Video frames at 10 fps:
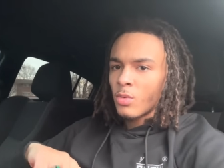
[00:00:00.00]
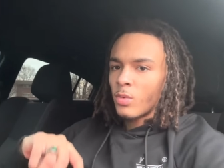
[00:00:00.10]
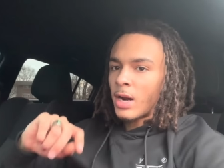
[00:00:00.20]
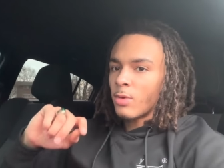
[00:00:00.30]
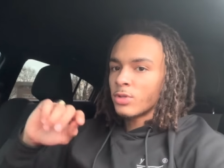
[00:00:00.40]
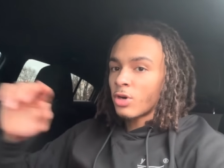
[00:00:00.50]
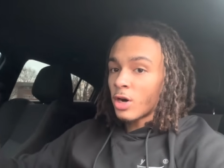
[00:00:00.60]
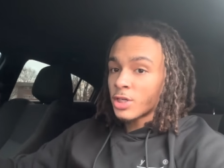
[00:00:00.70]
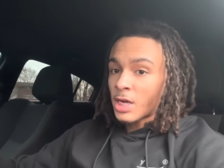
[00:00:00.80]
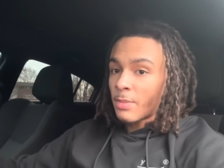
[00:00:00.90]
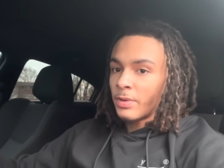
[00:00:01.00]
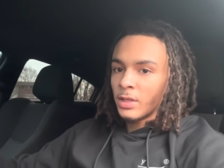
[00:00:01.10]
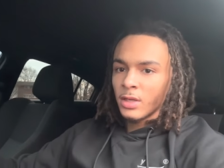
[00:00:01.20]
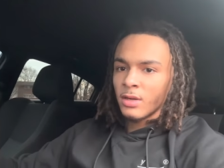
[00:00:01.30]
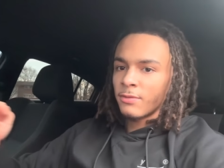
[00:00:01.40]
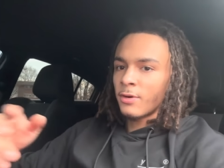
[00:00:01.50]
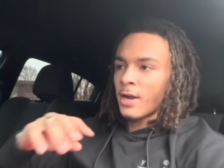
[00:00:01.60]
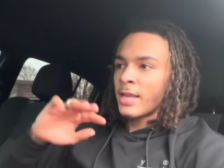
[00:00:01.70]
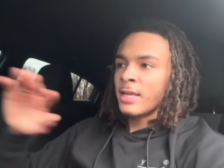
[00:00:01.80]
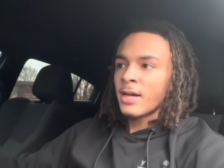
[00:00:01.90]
when I was car shopping looking for any